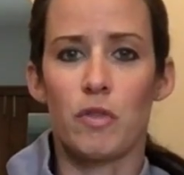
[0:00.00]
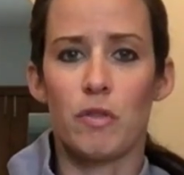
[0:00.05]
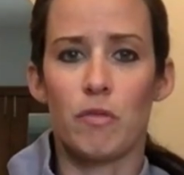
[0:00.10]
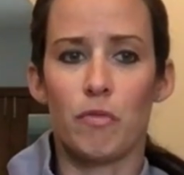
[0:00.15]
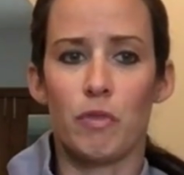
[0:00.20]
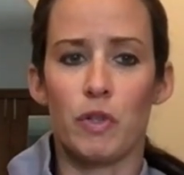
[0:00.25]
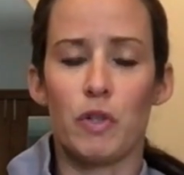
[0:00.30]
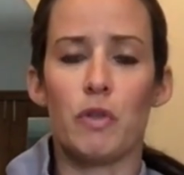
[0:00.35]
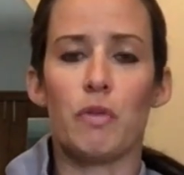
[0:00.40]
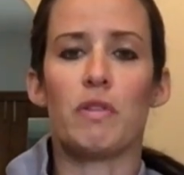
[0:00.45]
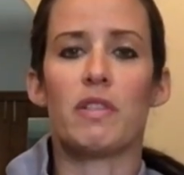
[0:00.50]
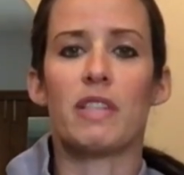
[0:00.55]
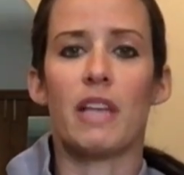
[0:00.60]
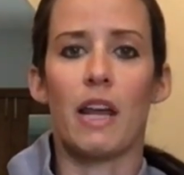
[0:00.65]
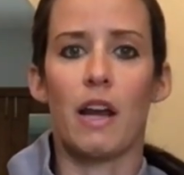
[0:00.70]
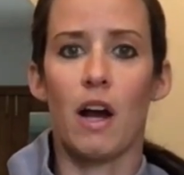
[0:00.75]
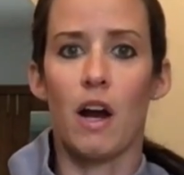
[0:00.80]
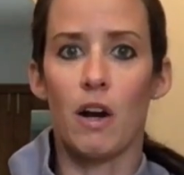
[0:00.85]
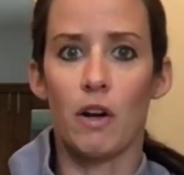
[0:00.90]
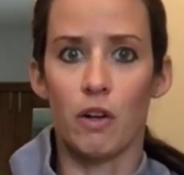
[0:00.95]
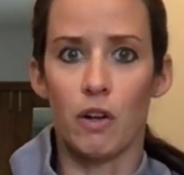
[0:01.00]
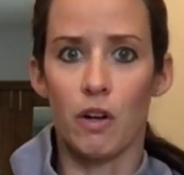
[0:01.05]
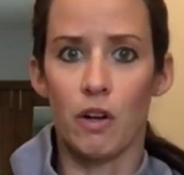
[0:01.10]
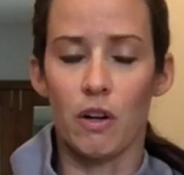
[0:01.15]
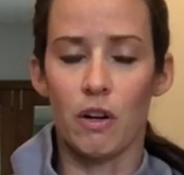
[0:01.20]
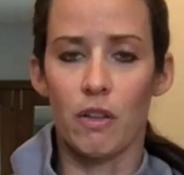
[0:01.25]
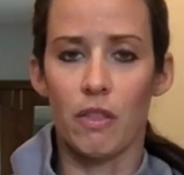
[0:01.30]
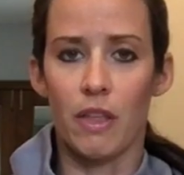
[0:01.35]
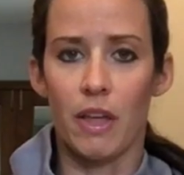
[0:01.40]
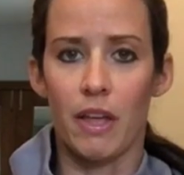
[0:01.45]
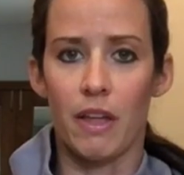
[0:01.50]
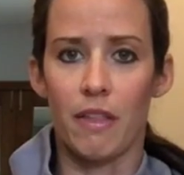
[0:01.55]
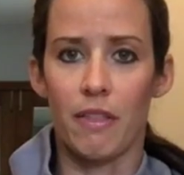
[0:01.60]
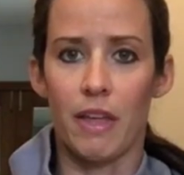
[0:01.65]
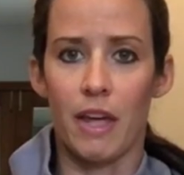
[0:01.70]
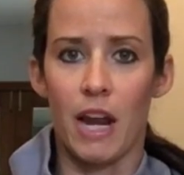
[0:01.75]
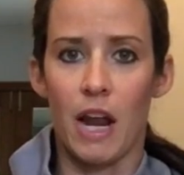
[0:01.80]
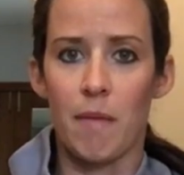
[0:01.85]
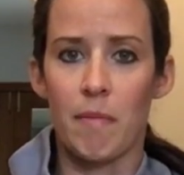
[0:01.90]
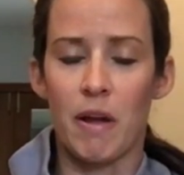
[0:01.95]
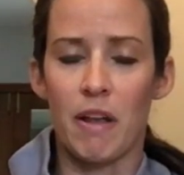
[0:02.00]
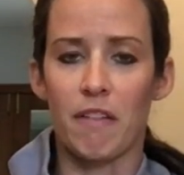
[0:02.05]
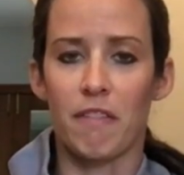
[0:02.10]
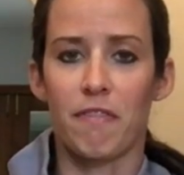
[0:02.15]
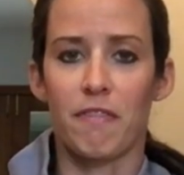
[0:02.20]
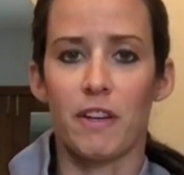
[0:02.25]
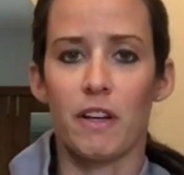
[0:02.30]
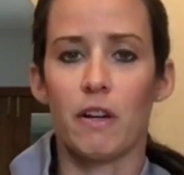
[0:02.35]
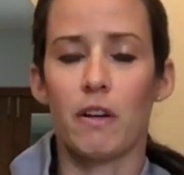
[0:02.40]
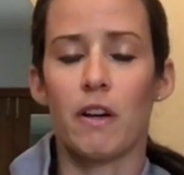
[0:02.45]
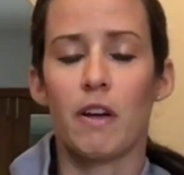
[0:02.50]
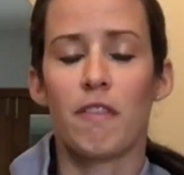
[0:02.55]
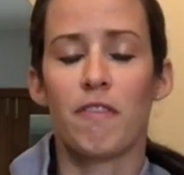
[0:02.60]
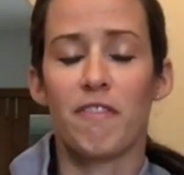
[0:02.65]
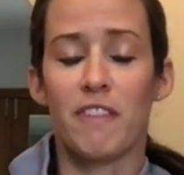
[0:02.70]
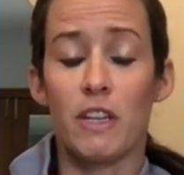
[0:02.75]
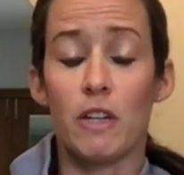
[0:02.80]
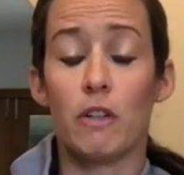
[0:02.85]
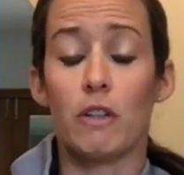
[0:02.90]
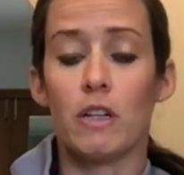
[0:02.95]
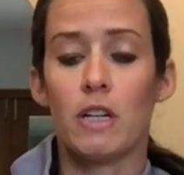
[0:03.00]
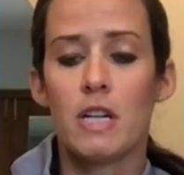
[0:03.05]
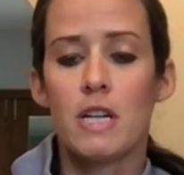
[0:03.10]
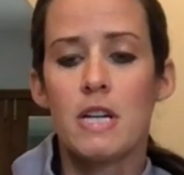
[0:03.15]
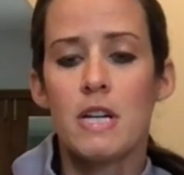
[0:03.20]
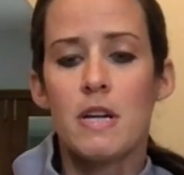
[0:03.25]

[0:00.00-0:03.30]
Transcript: reduce that hunger that I might feel.